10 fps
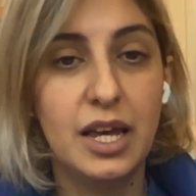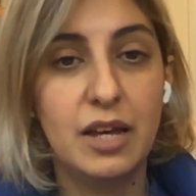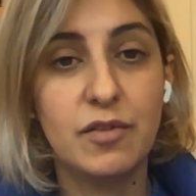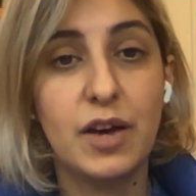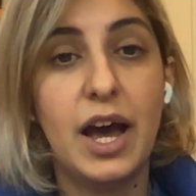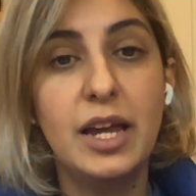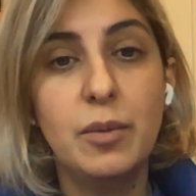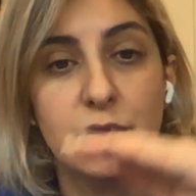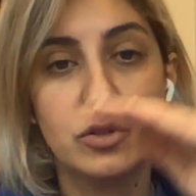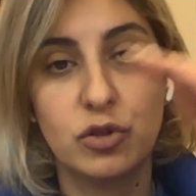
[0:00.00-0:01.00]
If you have a
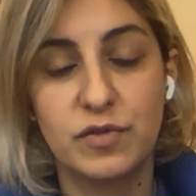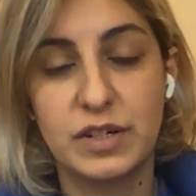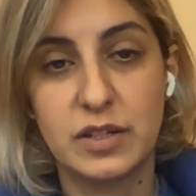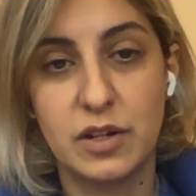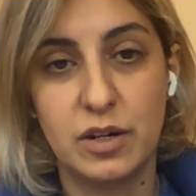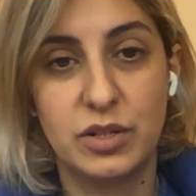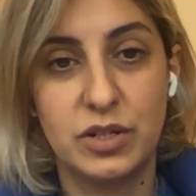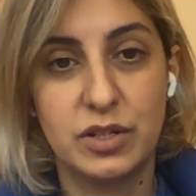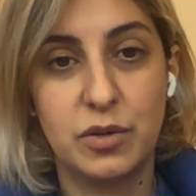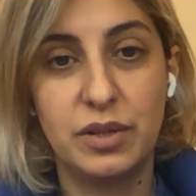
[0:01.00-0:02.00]
hypertrophic scar, which
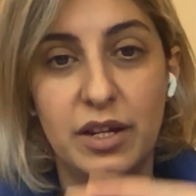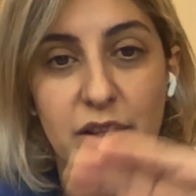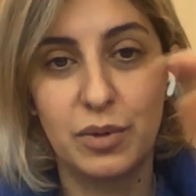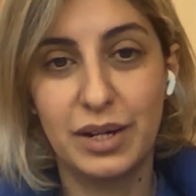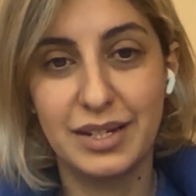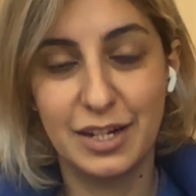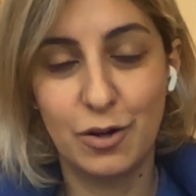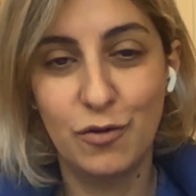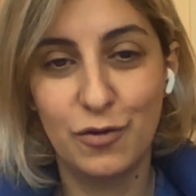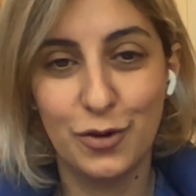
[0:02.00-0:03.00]
is going the other way, it's like
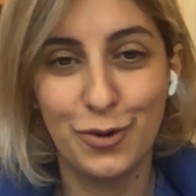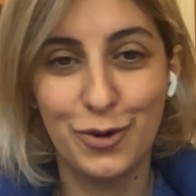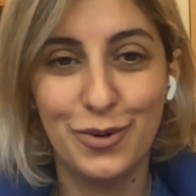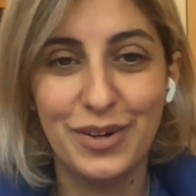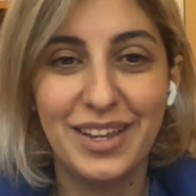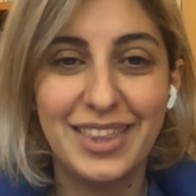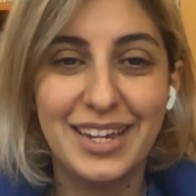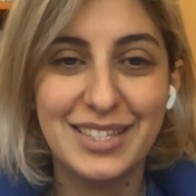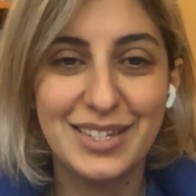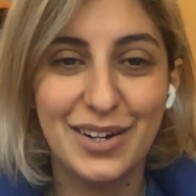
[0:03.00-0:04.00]
overgrown,
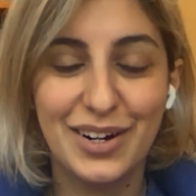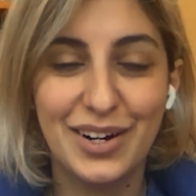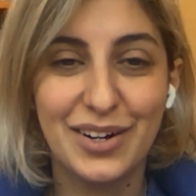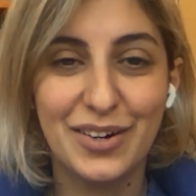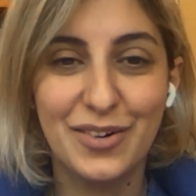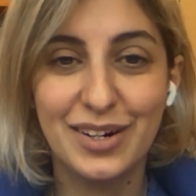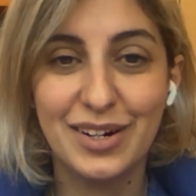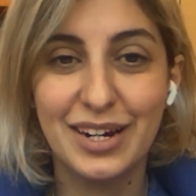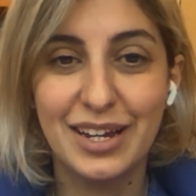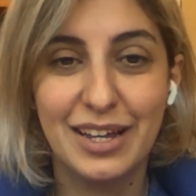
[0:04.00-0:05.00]
thick scar, or
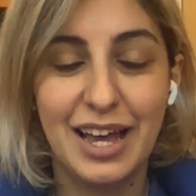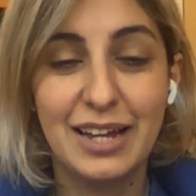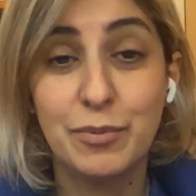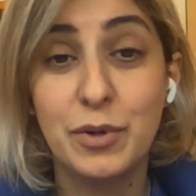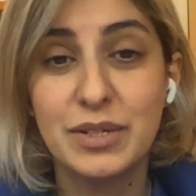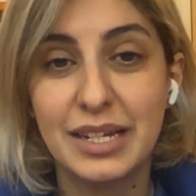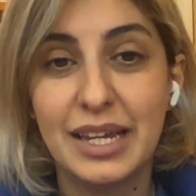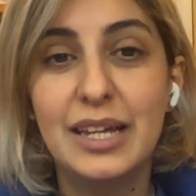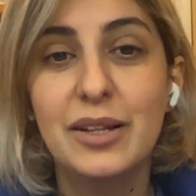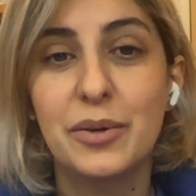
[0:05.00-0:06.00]
at most a
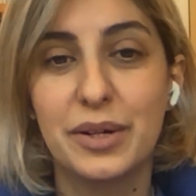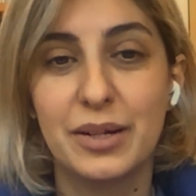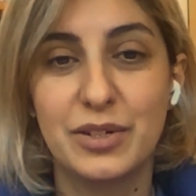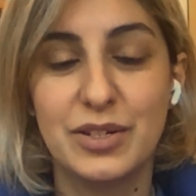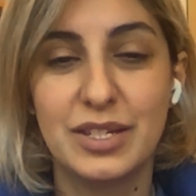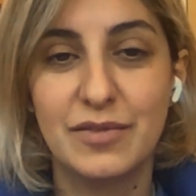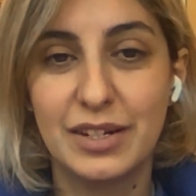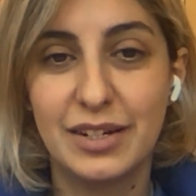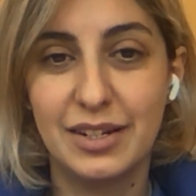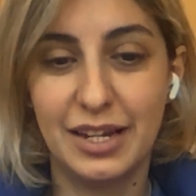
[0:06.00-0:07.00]
keloid, which is
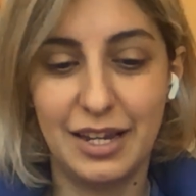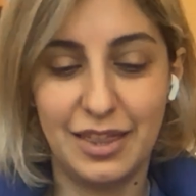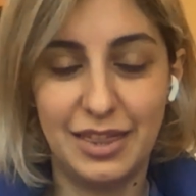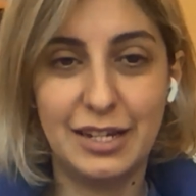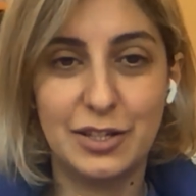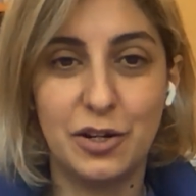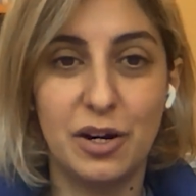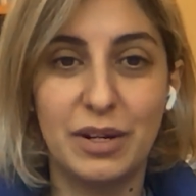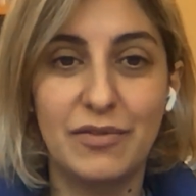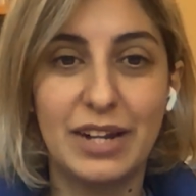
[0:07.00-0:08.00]
even like a thick scar,
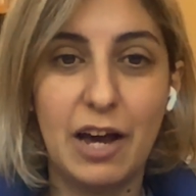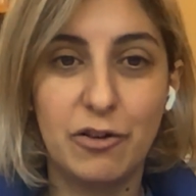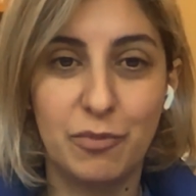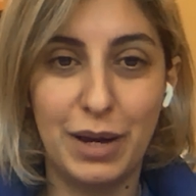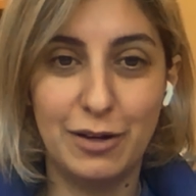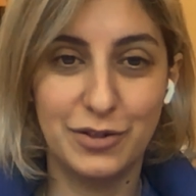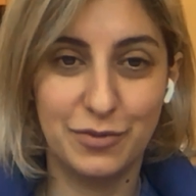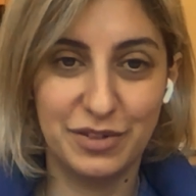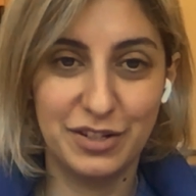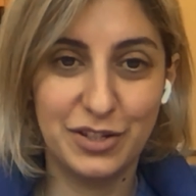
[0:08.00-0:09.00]
but even out of bounds
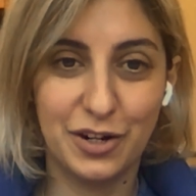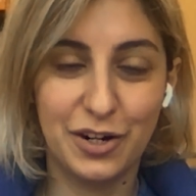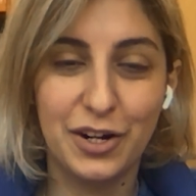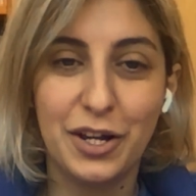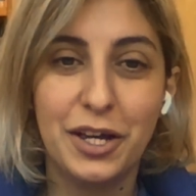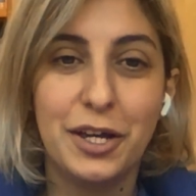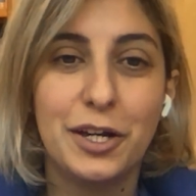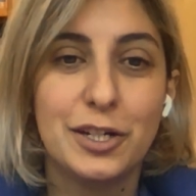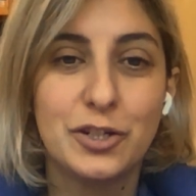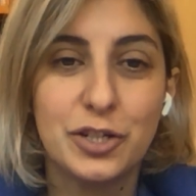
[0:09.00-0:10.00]
of where the scar
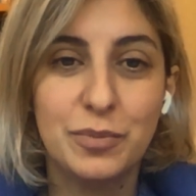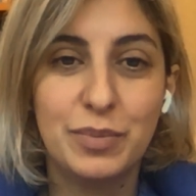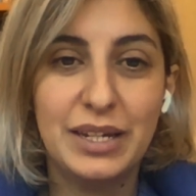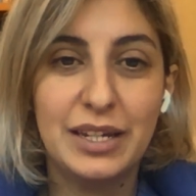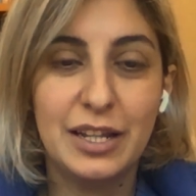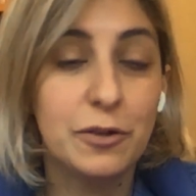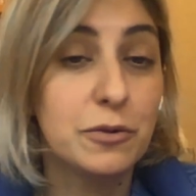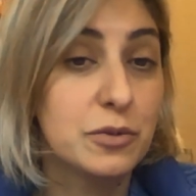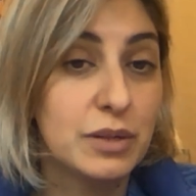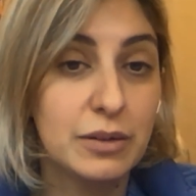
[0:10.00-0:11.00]
should be.
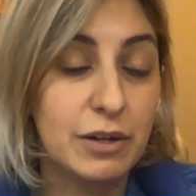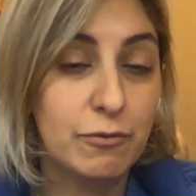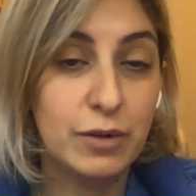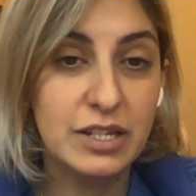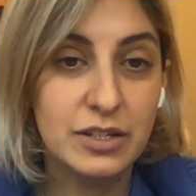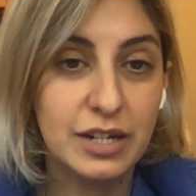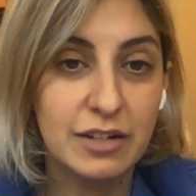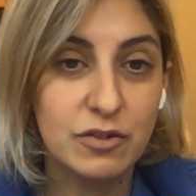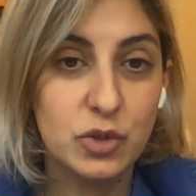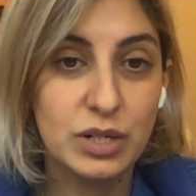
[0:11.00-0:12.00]
Those we have ways to kind
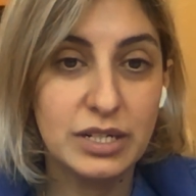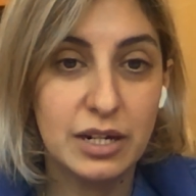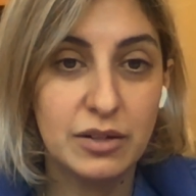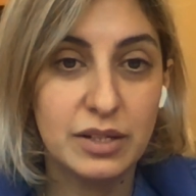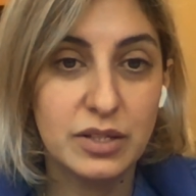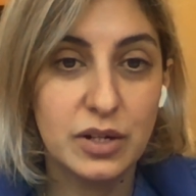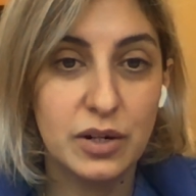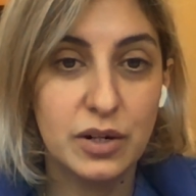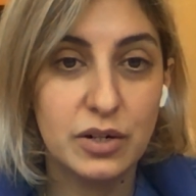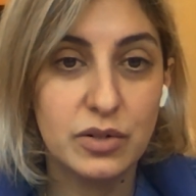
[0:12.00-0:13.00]
of shrink down the
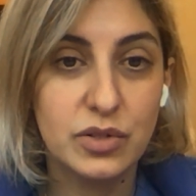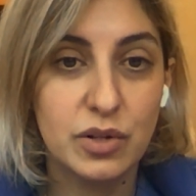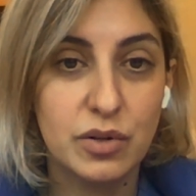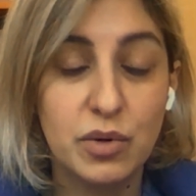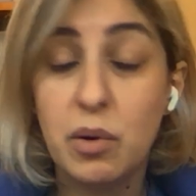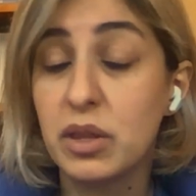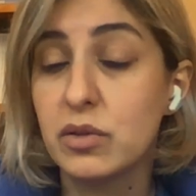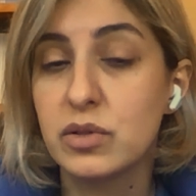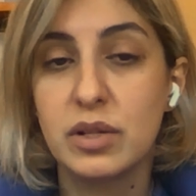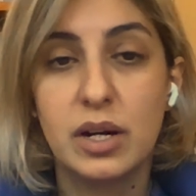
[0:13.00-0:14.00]
scar. So knowing
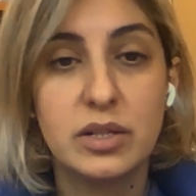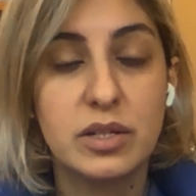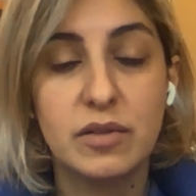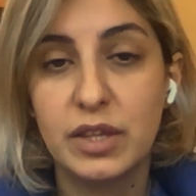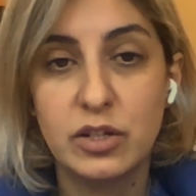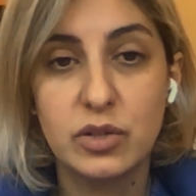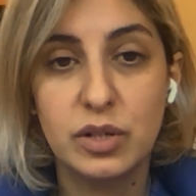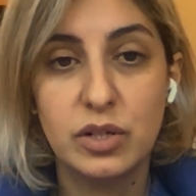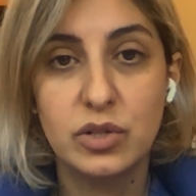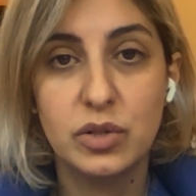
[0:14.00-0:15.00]
there's lots of things you
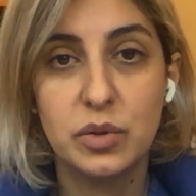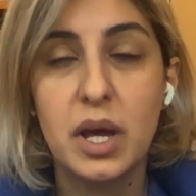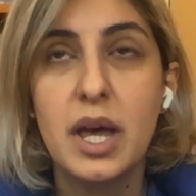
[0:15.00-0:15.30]
can do.